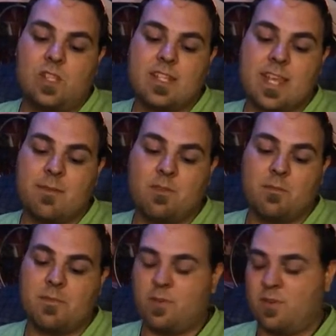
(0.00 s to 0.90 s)
These came
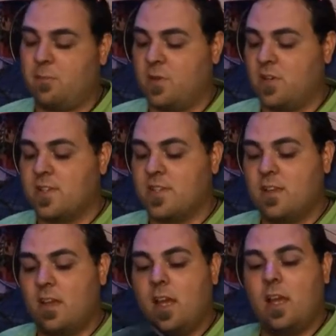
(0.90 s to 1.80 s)
from thrift books,
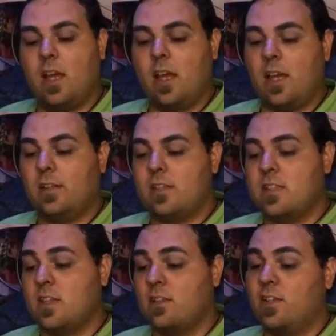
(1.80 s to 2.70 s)

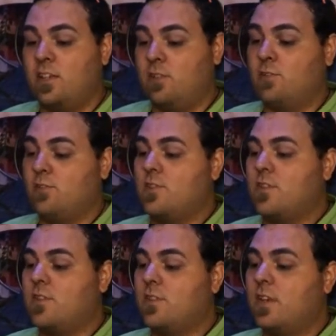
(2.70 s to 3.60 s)
so they're
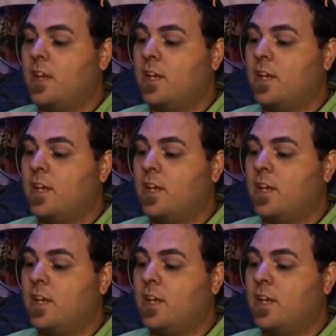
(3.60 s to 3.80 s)
used.